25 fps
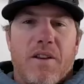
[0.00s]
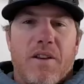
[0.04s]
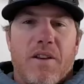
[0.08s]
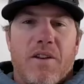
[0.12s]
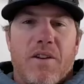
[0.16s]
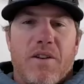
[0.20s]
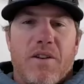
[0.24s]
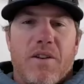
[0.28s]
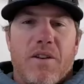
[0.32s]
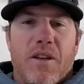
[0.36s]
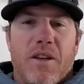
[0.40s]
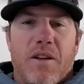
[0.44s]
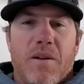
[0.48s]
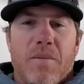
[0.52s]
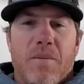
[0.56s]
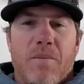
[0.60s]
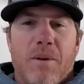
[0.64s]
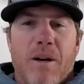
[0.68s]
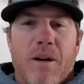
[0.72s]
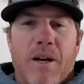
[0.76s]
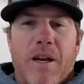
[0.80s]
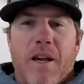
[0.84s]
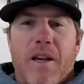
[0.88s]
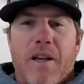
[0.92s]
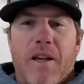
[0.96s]
you know you get a
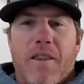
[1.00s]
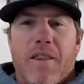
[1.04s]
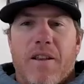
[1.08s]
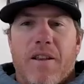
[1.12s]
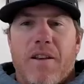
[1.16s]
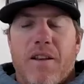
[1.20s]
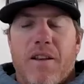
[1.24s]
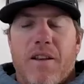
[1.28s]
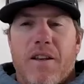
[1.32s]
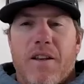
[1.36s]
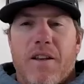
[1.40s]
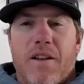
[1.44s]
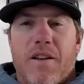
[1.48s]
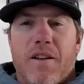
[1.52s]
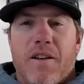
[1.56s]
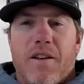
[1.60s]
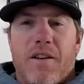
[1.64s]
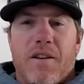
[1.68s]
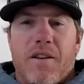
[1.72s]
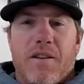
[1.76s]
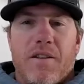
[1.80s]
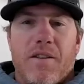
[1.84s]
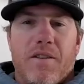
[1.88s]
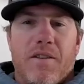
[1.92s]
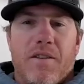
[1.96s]
bike then you get
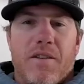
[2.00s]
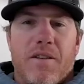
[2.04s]
a,